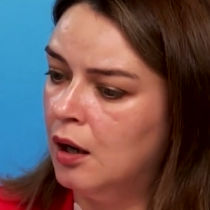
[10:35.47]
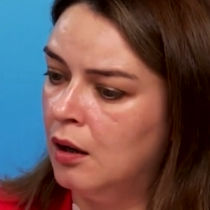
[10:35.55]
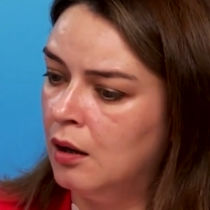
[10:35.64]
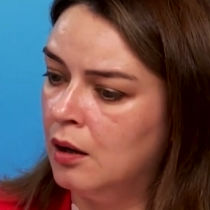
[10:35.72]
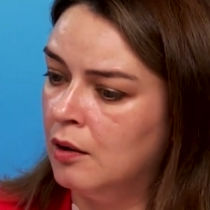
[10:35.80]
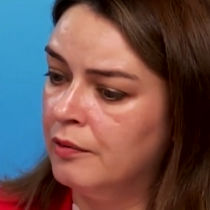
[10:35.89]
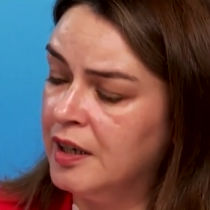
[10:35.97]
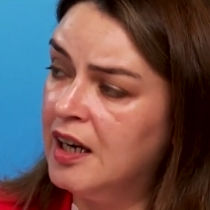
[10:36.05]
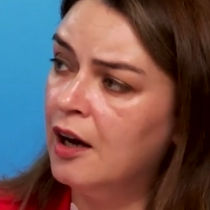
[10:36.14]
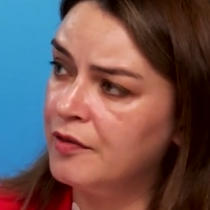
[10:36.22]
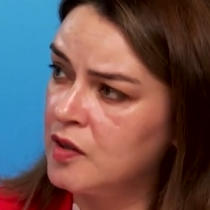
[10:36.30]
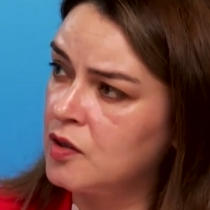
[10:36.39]
Uh, we
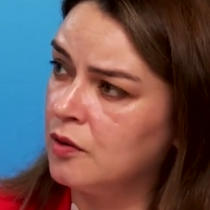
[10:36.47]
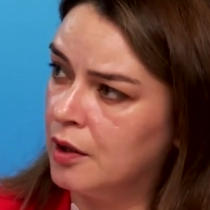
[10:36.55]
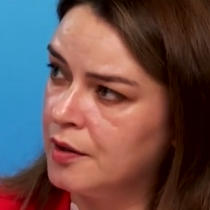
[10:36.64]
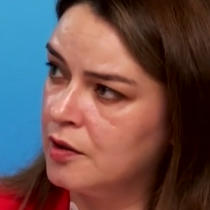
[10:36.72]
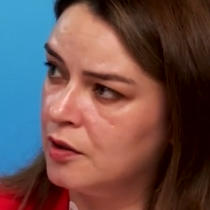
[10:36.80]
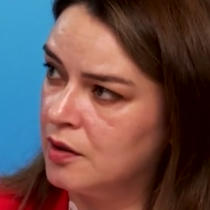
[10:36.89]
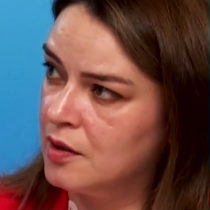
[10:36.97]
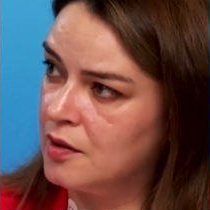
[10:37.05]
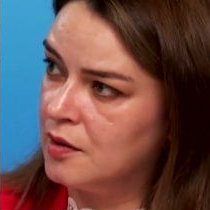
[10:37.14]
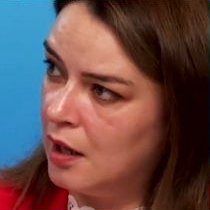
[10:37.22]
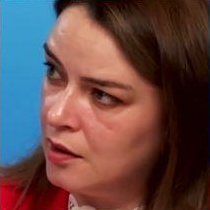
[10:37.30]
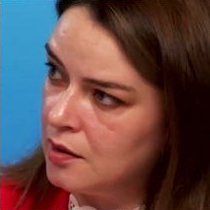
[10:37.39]
have started
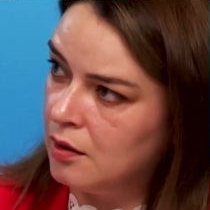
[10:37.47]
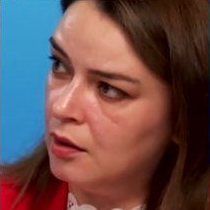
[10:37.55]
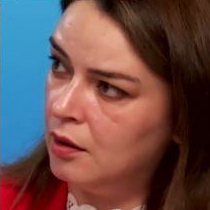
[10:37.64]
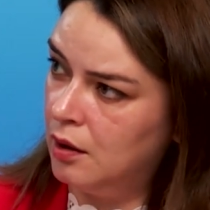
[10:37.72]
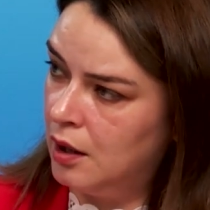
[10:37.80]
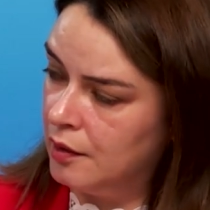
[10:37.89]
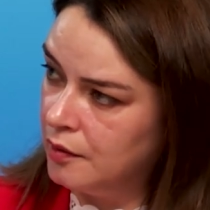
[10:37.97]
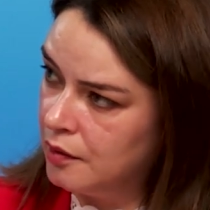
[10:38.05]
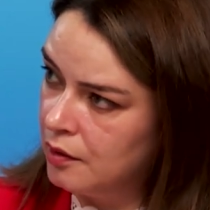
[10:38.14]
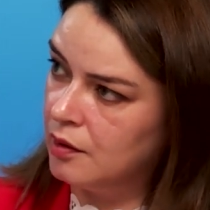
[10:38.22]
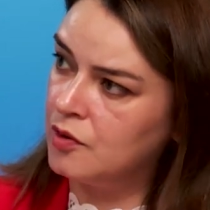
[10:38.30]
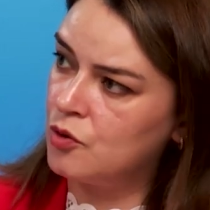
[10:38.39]
this data and
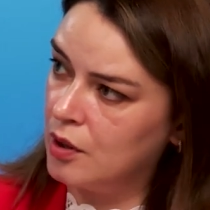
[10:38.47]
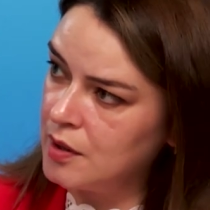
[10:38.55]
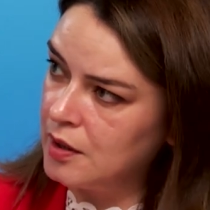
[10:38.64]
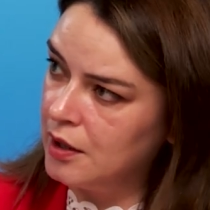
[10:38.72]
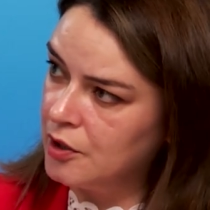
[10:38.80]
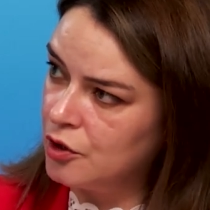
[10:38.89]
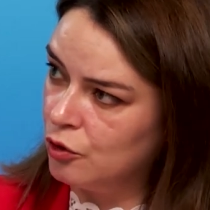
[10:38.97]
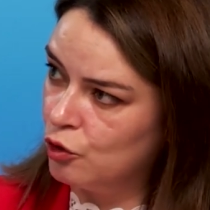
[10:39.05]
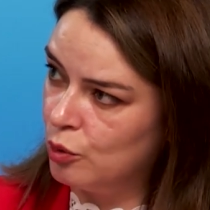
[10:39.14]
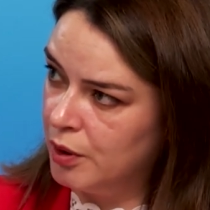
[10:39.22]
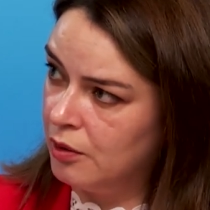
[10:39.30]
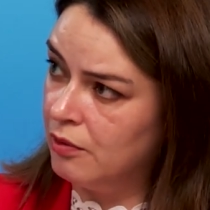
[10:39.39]
the translation
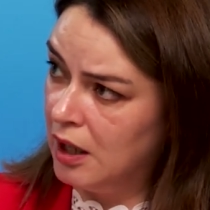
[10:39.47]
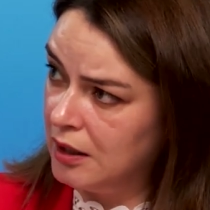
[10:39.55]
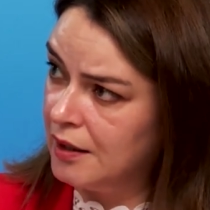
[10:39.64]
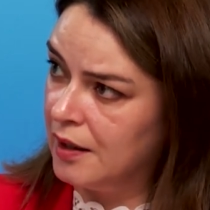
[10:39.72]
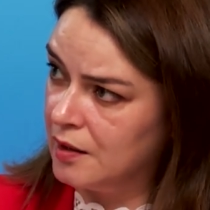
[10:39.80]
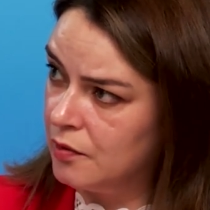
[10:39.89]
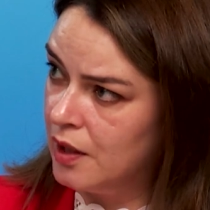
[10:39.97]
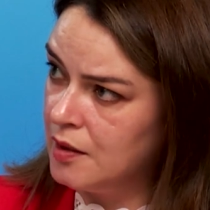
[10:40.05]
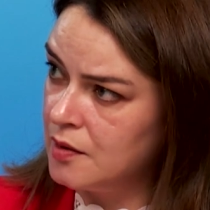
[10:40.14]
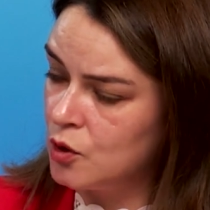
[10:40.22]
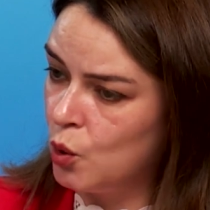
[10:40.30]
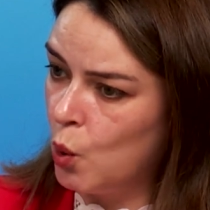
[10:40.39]
topic well in
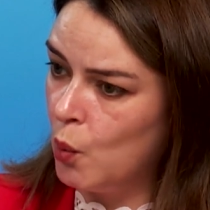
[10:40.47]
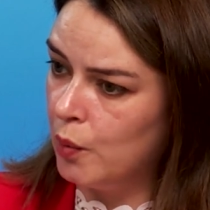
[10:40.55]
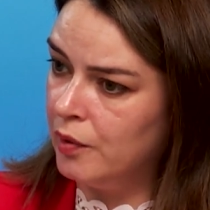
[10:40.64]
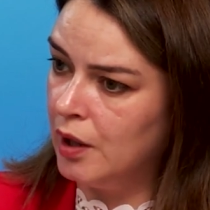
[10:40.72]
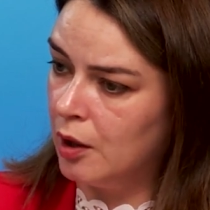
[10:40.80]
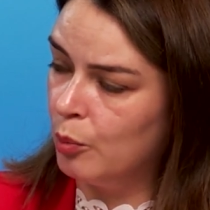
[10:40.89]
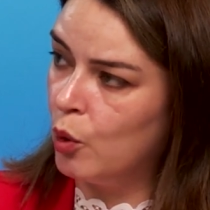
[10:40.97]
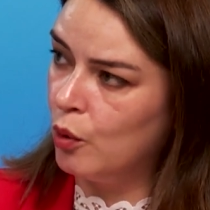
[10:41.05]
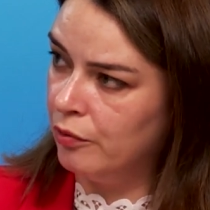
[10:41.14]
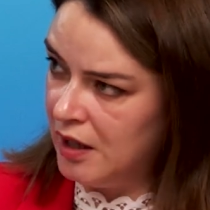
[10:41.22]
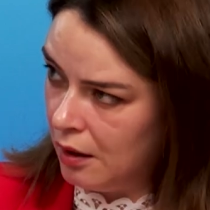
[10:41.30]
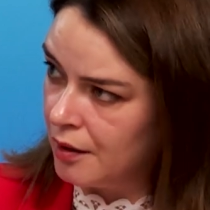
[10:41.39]
advance, so we are, more,
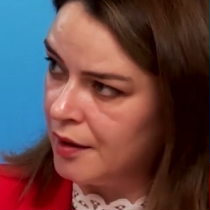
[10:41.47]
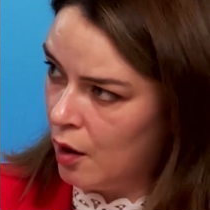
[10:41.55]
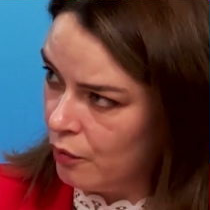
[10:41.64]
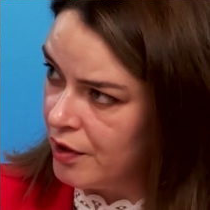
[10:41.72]
we are now